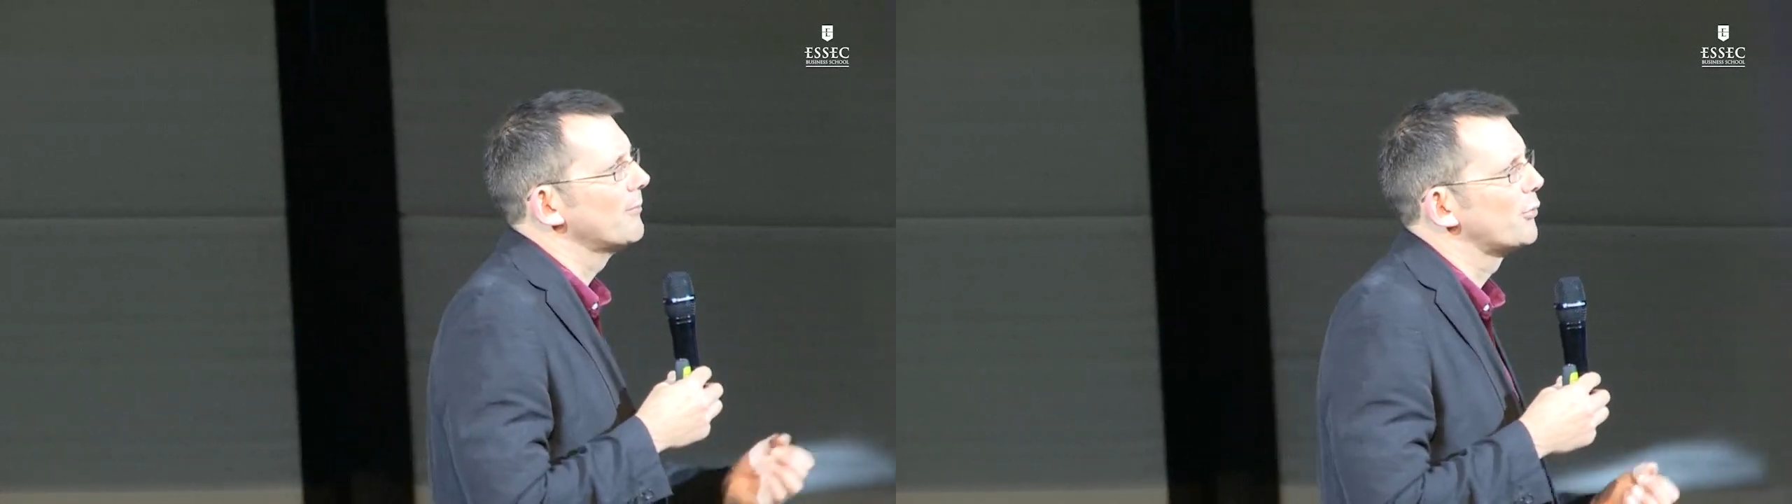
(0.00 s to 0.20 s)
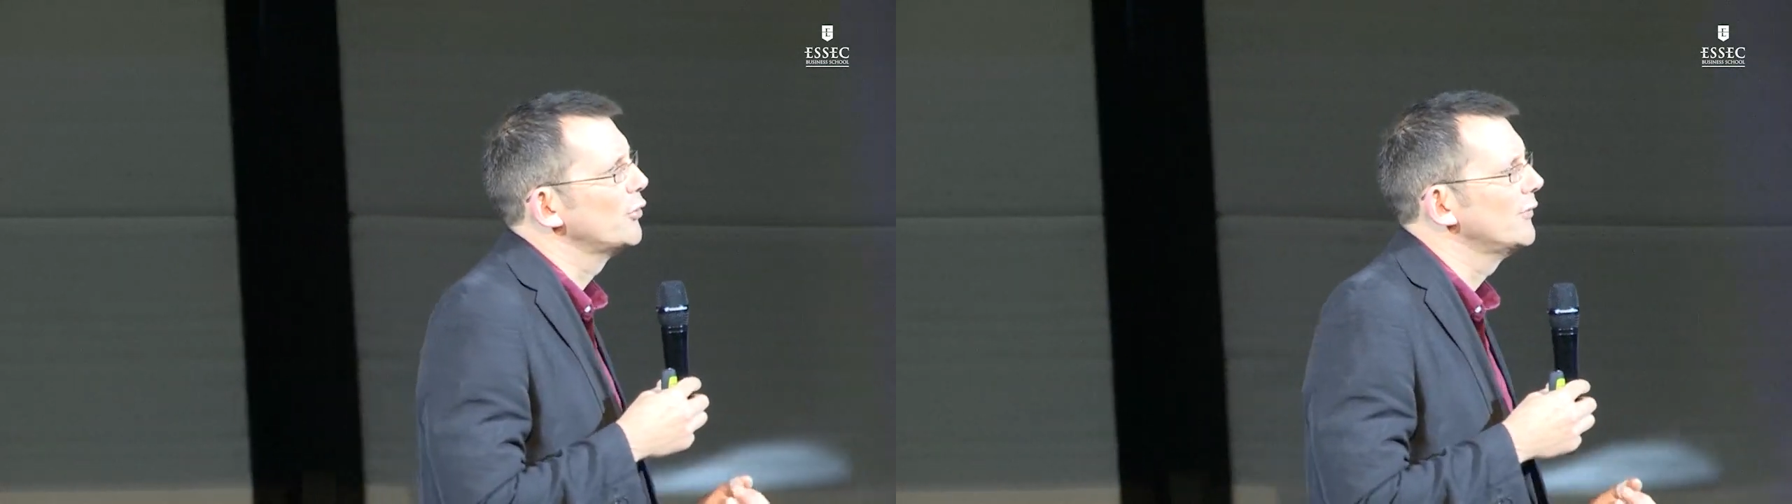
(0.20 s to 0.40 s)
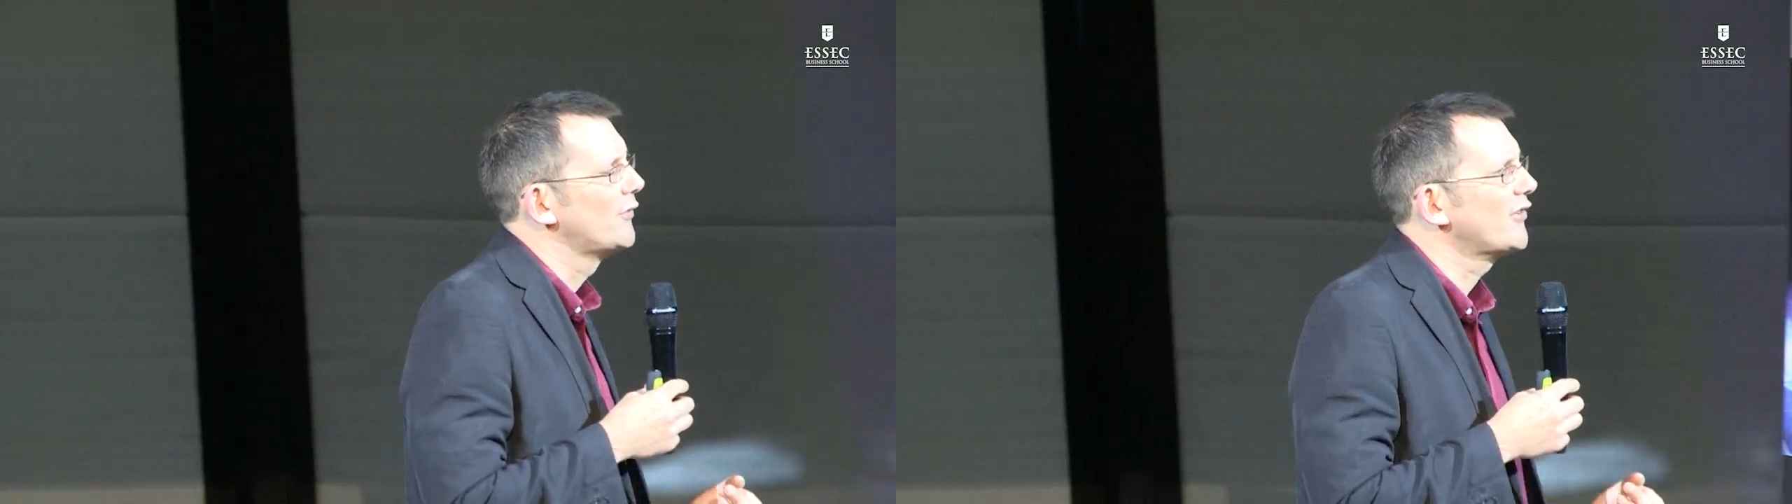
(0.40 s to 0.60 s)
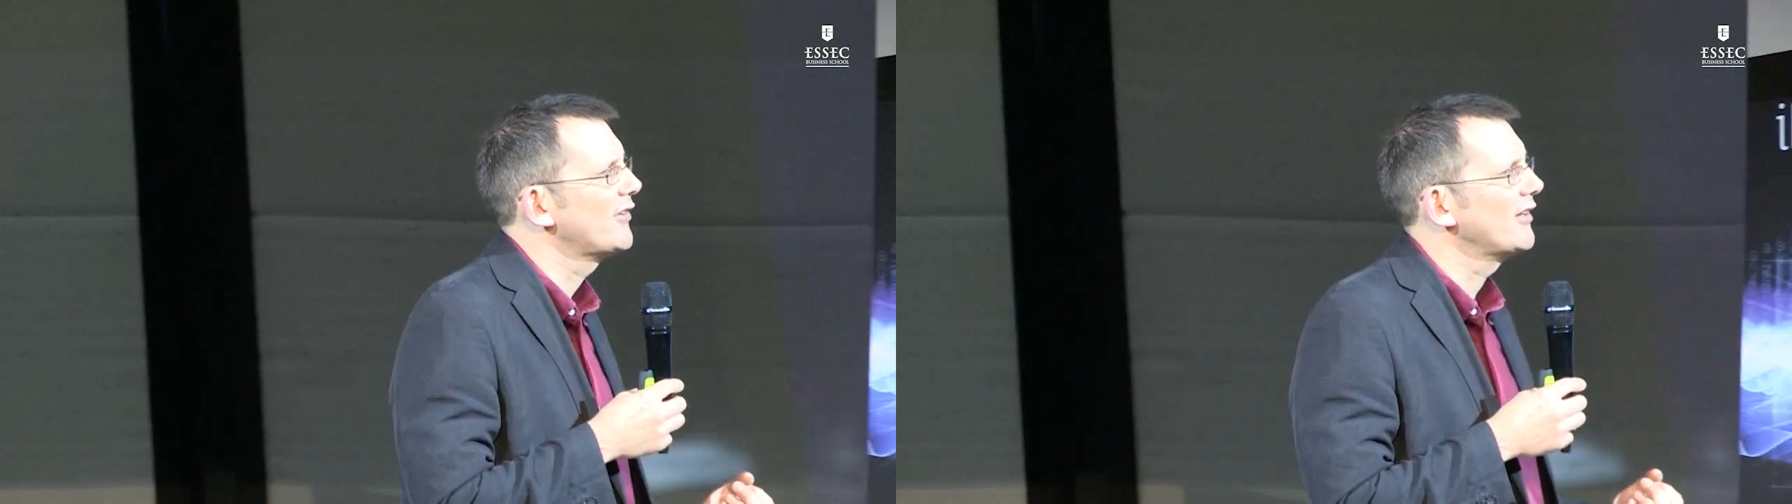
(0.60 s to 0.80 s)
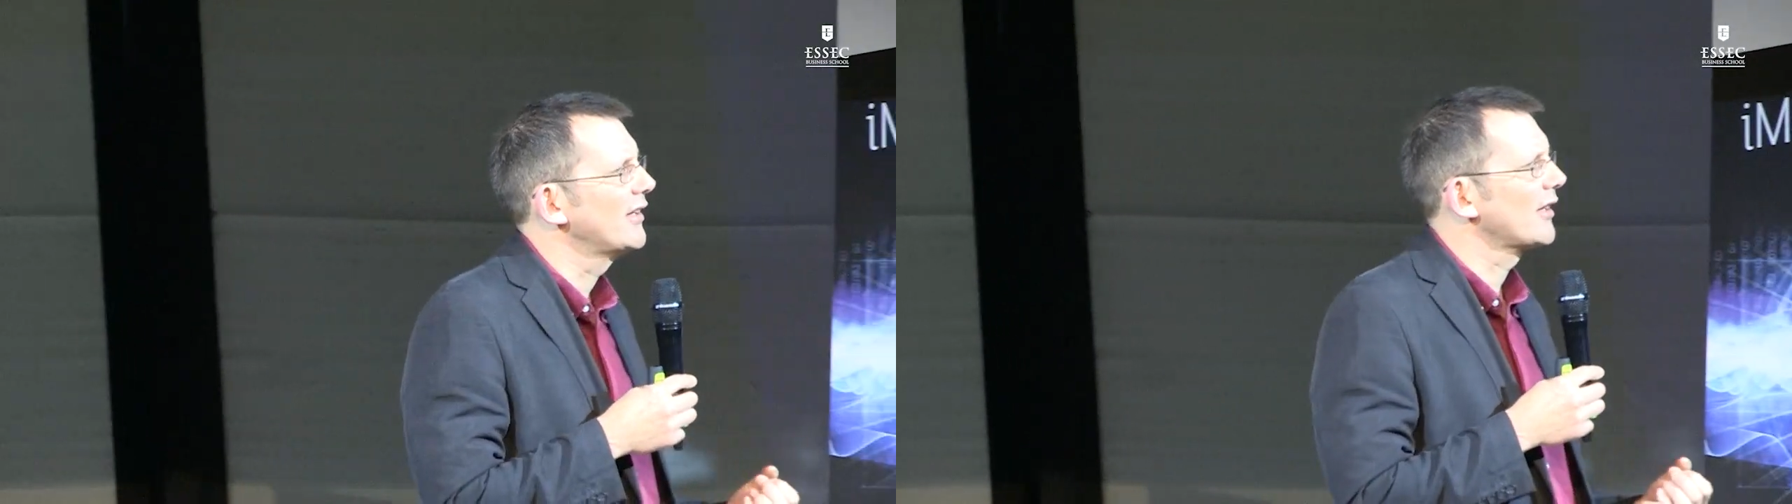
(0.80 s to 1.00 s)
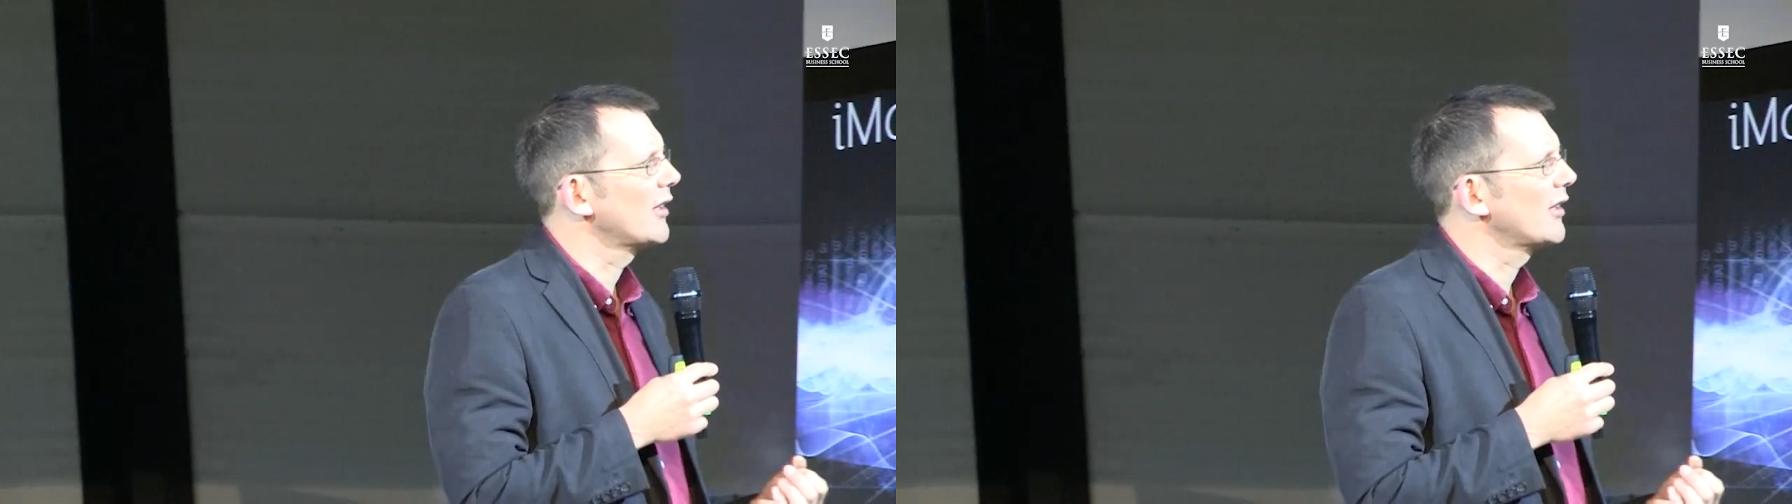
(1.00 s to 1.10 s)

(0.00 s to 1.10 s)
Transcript: improved city in the